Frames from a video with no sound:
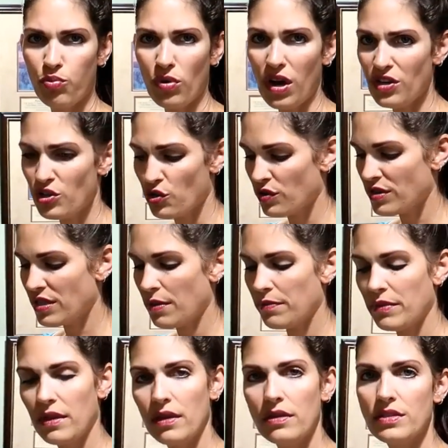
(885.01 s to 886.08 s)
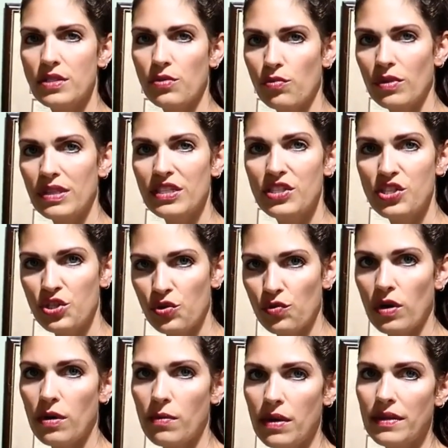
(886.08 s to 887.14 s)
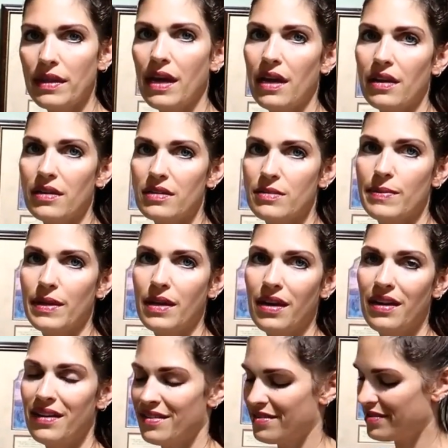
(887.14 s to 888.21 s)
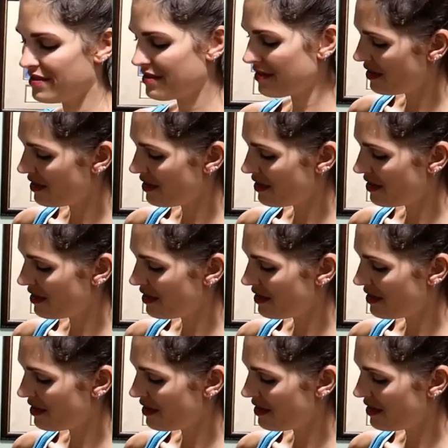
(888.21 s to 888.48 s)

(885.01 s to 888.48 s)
brush or something to really scrub on that is because